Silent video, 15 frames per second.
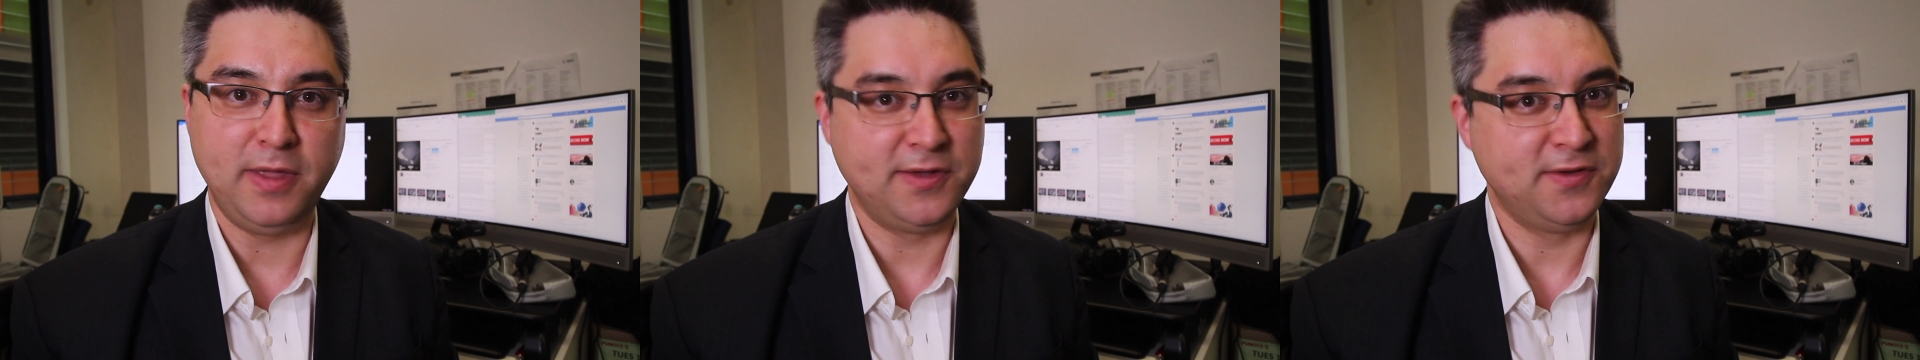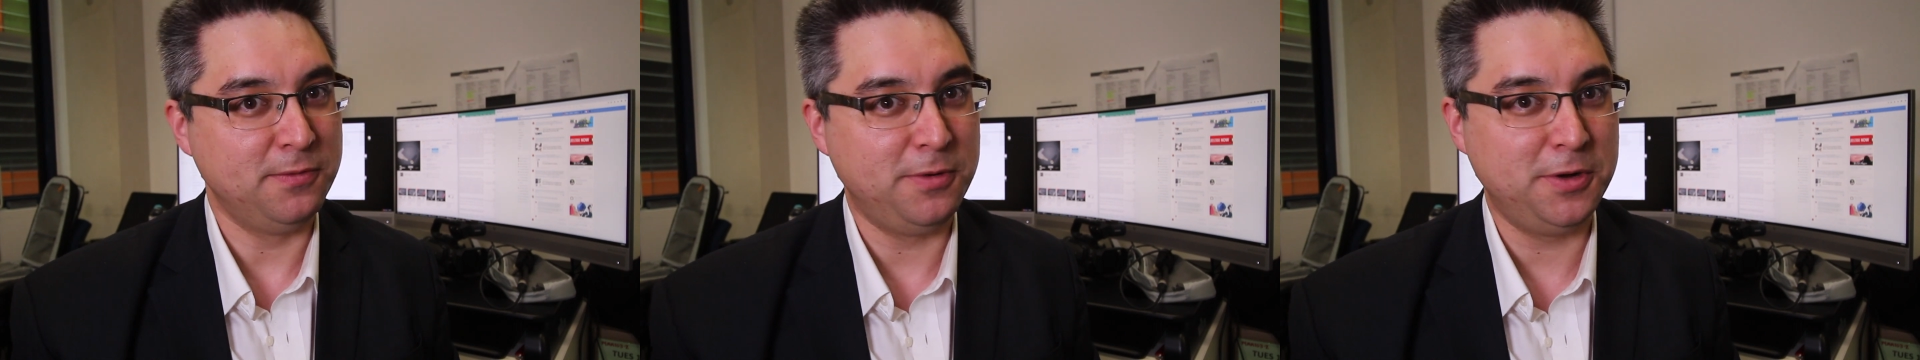
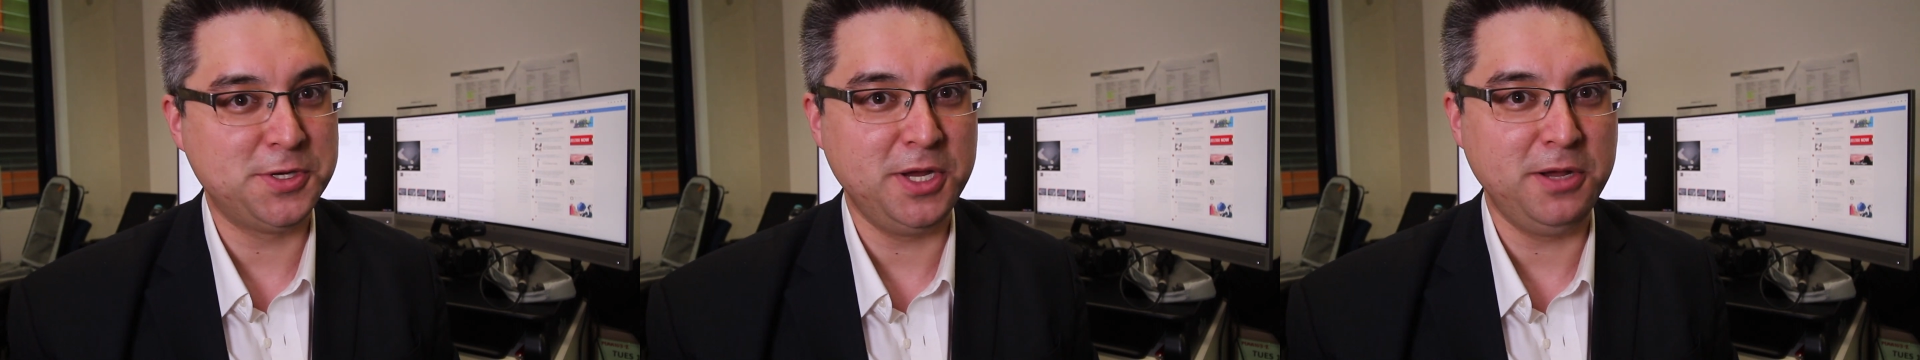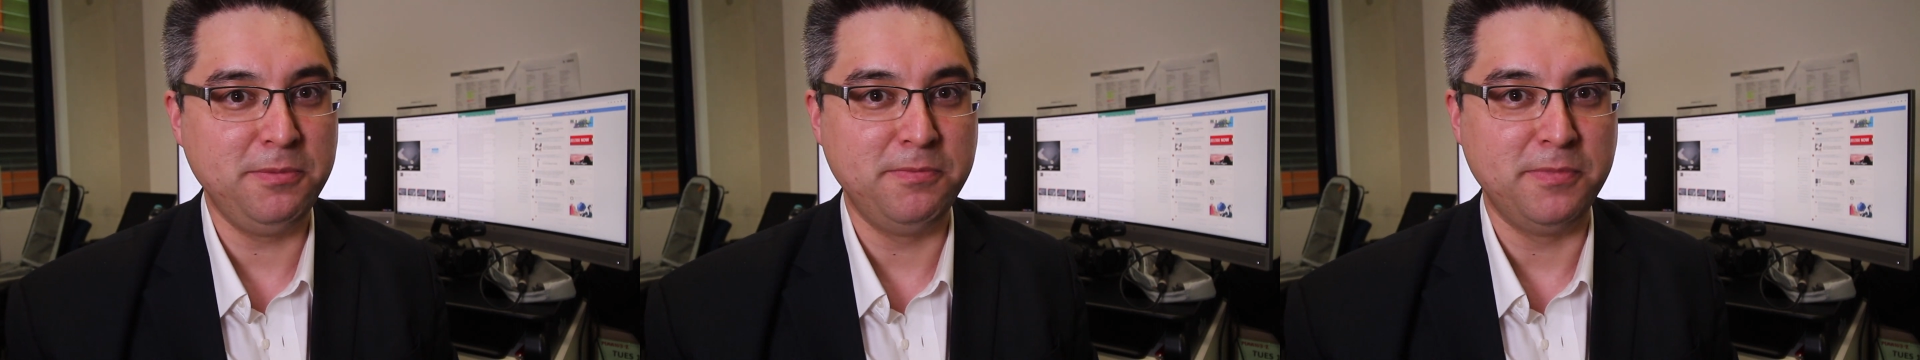Thanks for
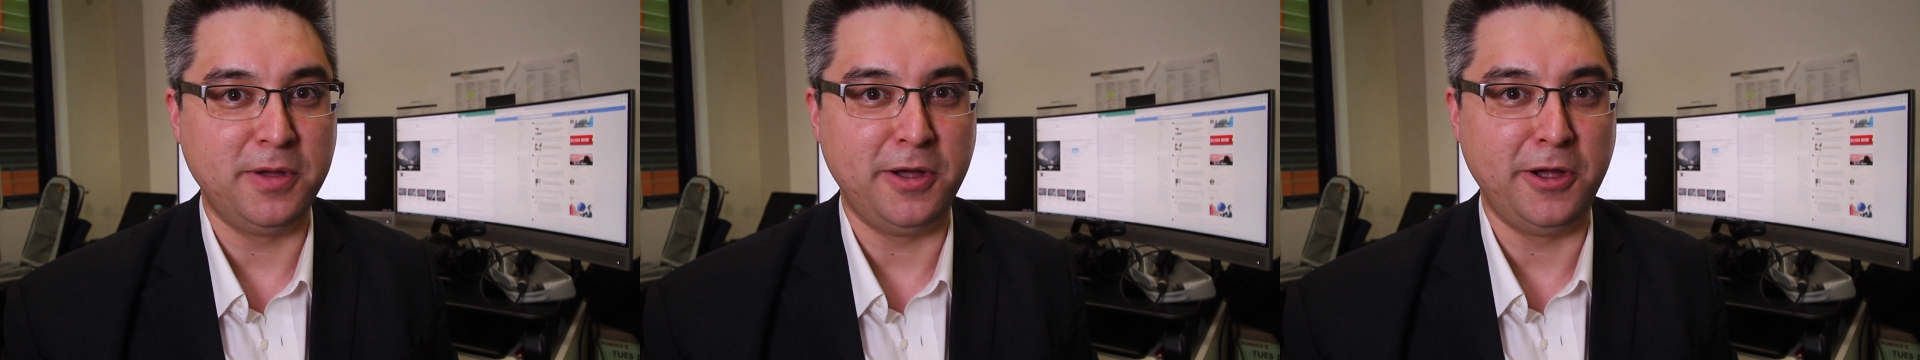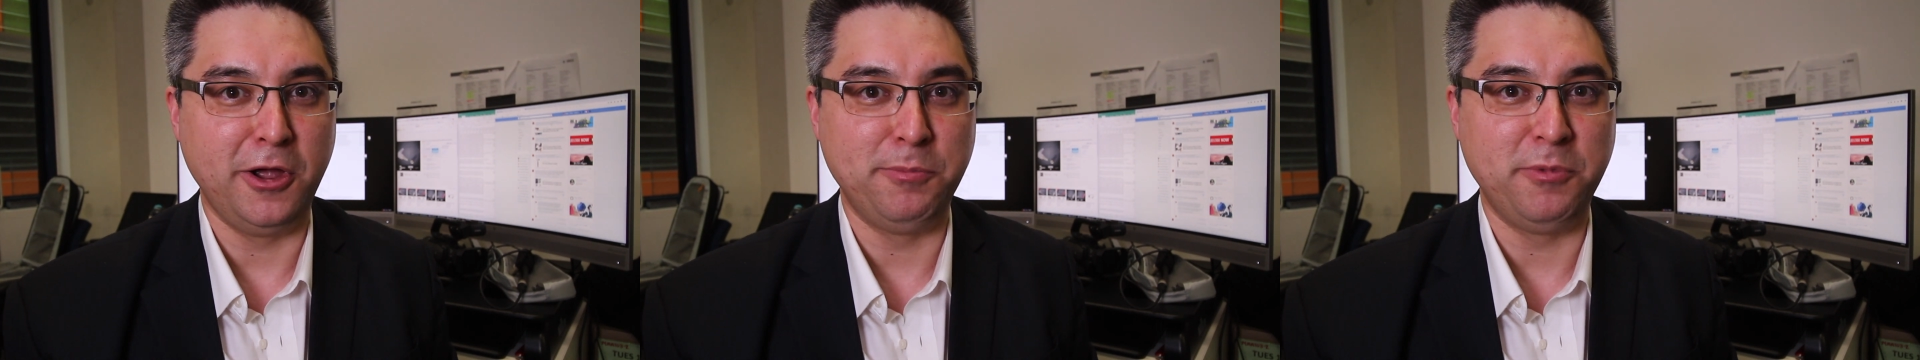watching.
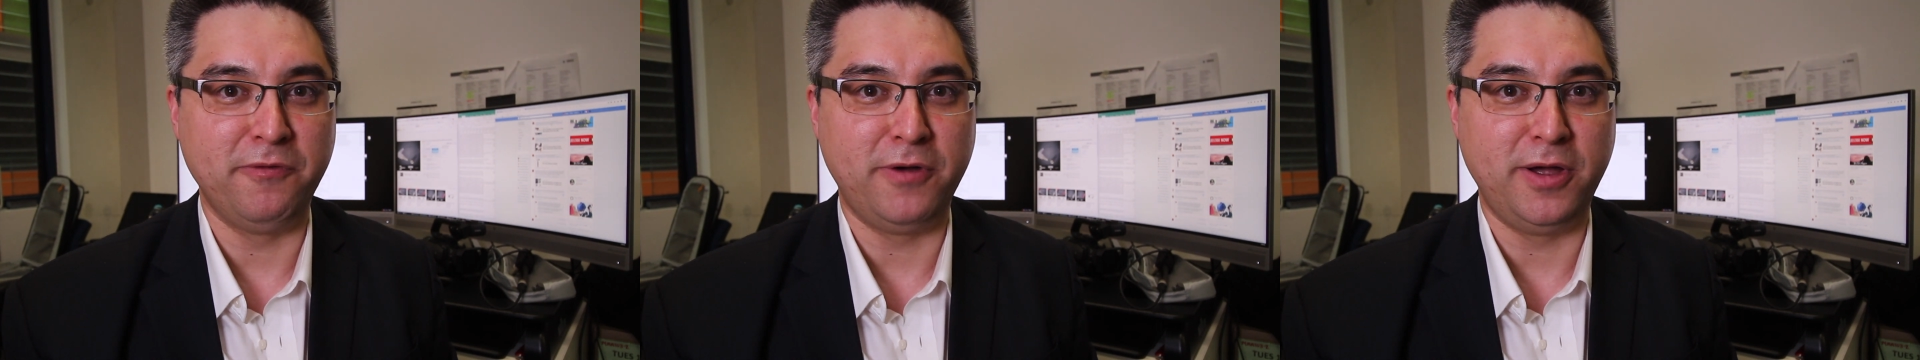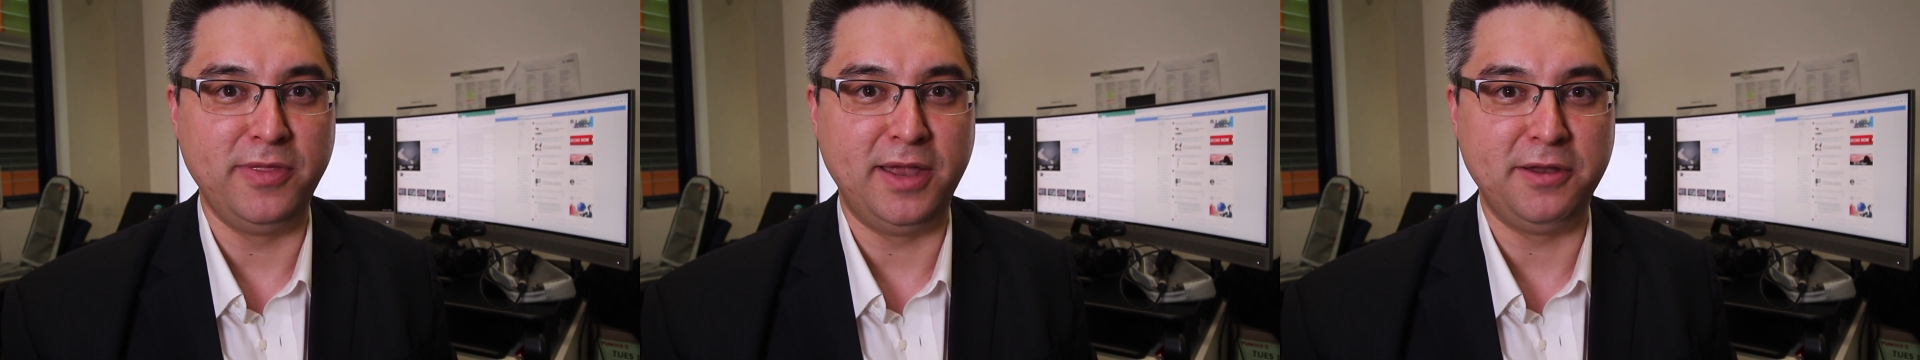I hope you
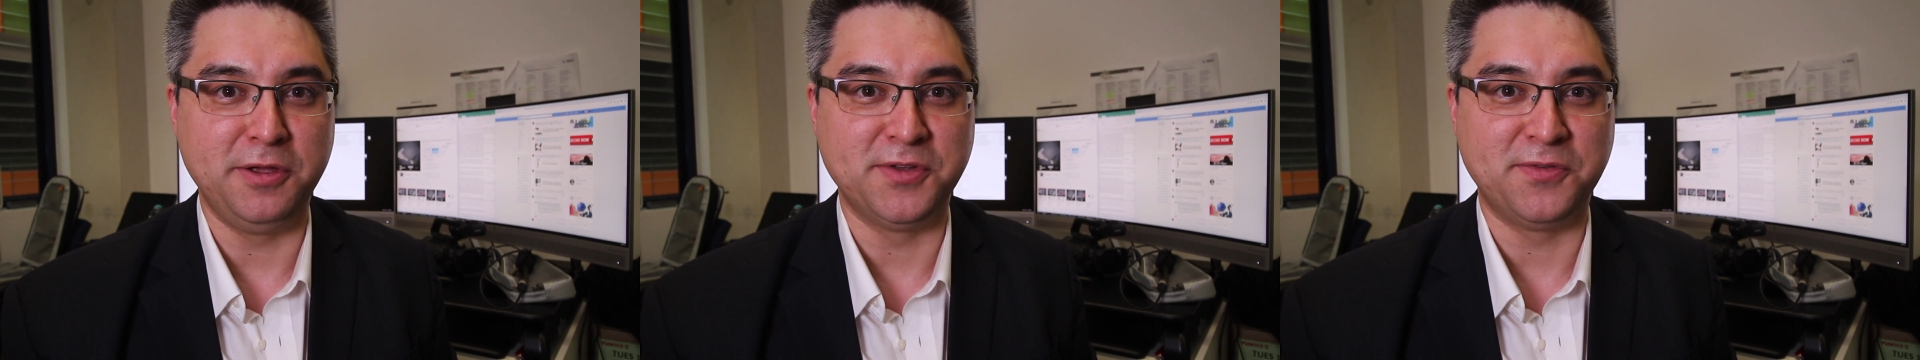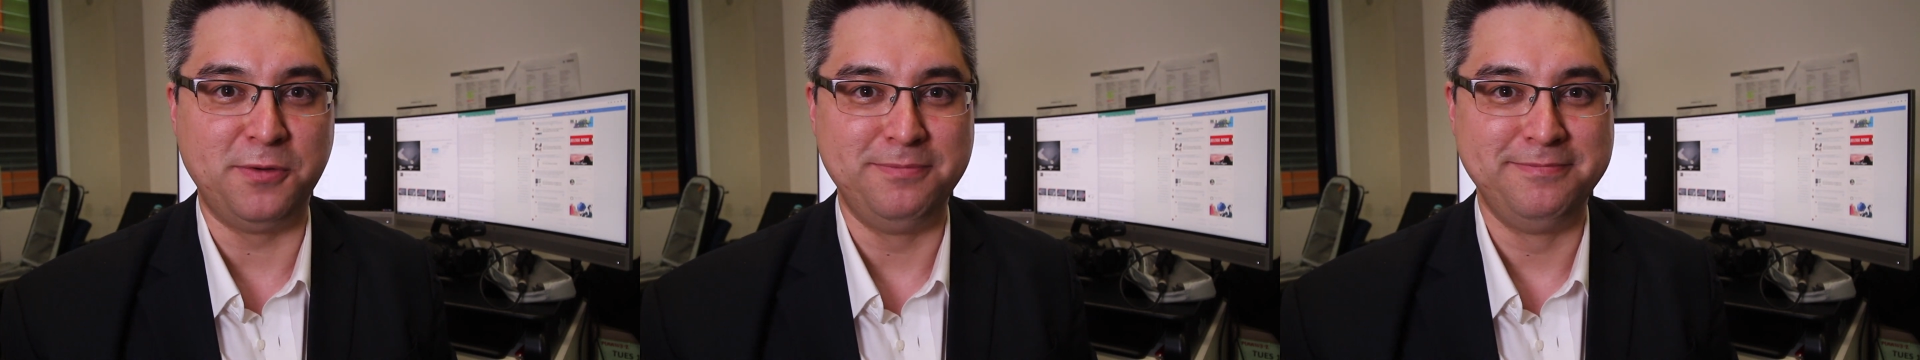find that
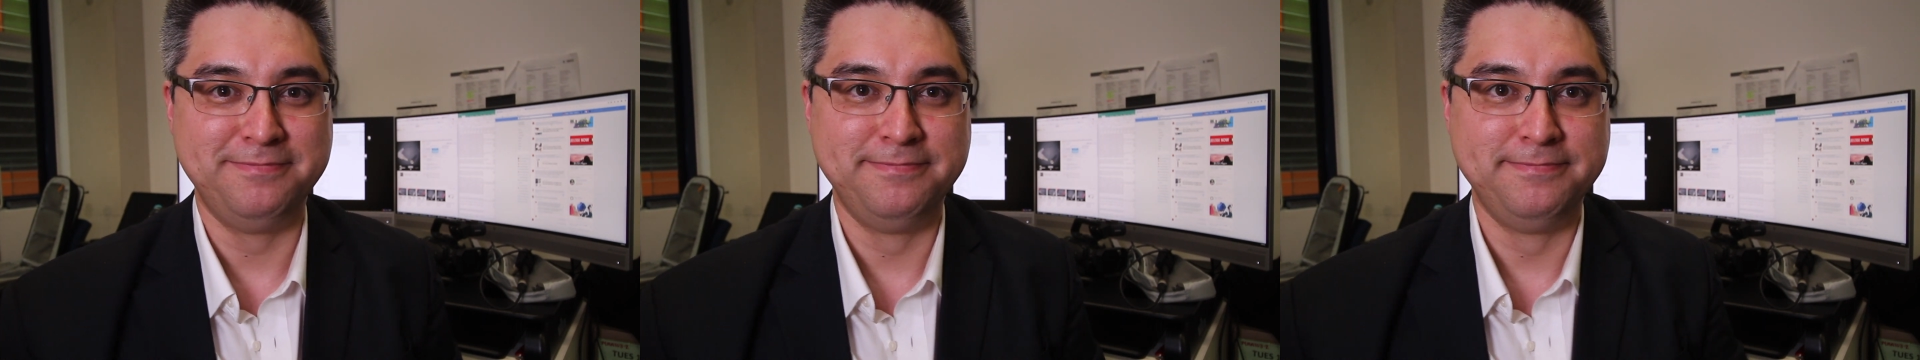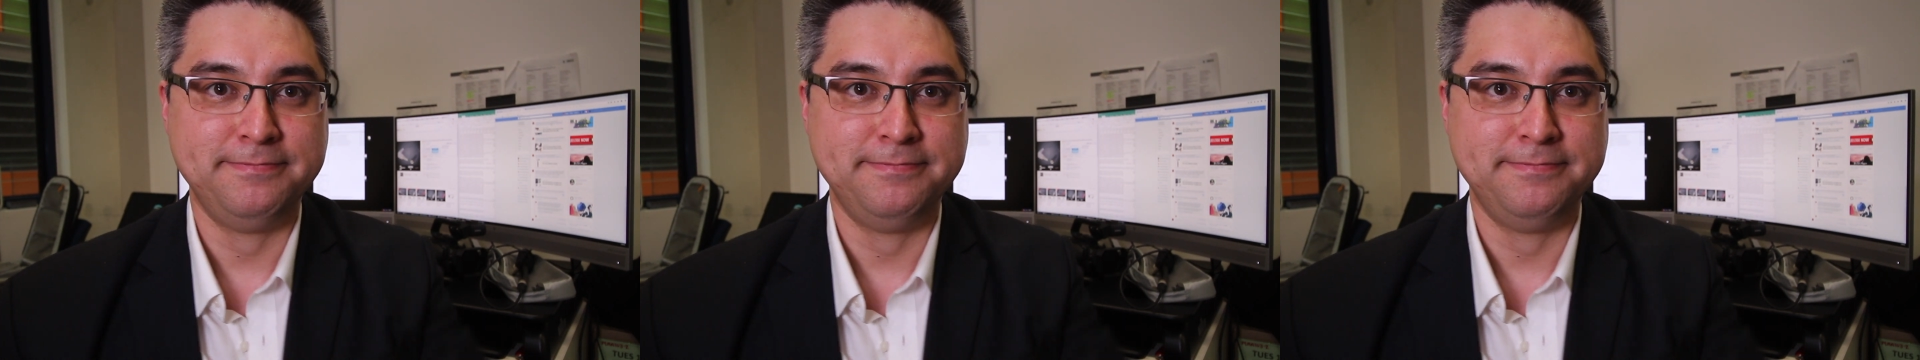useful.